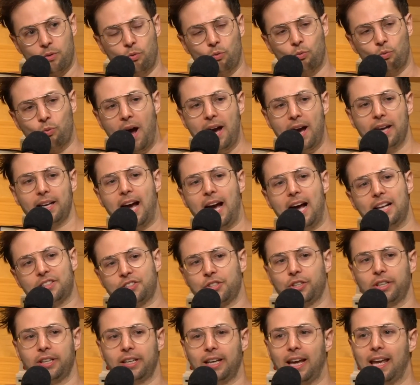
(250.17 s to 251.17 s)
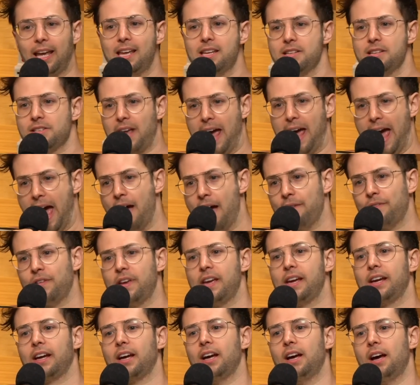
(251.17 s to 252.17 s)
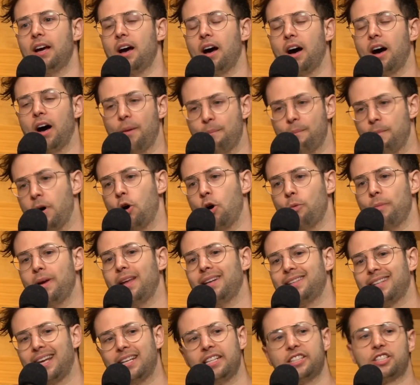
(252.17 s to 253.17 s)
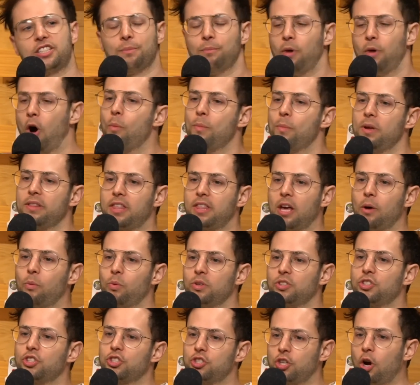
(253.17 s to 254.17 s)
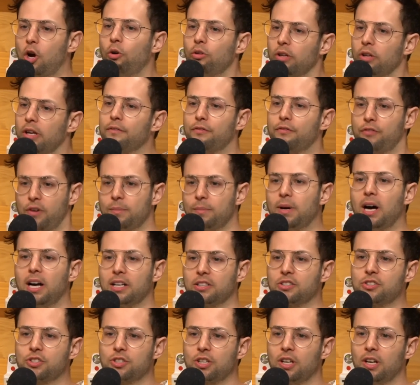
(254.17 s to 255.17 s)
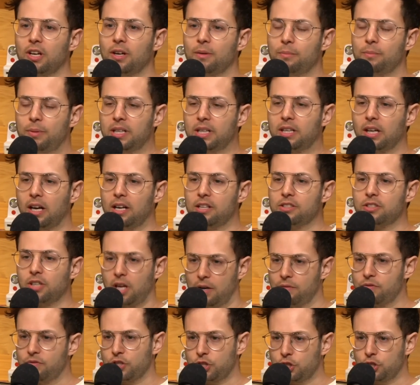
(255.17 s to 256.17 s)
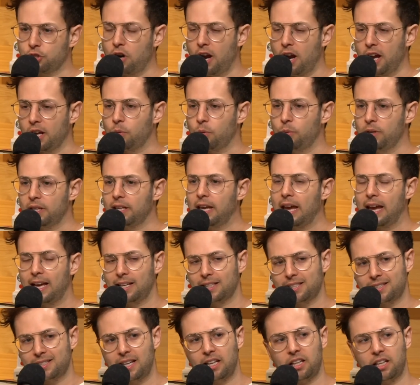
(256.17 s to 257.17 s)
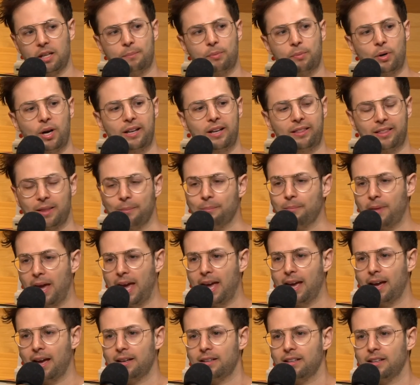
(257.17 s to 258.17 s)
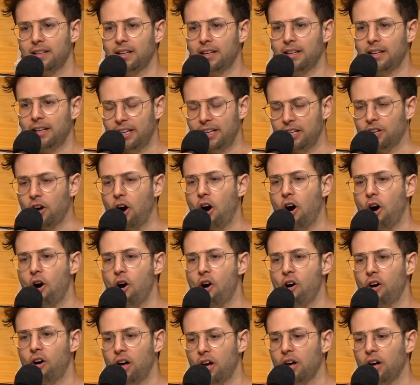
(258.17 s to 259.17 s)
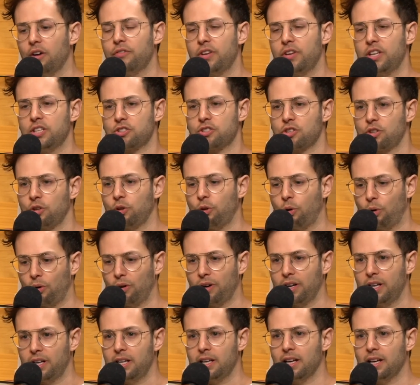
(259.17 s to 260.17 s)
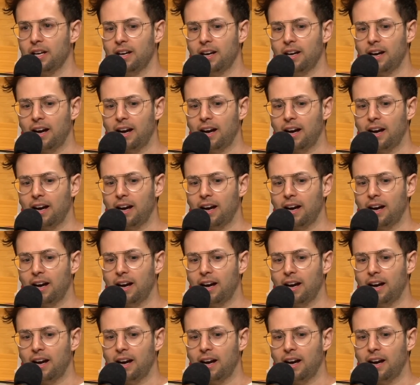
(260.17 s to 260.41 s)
Ryan Gosling is having a moment, and it's a moment that was stolen from us because of the strike. We can't celebrate the man in all of his glory.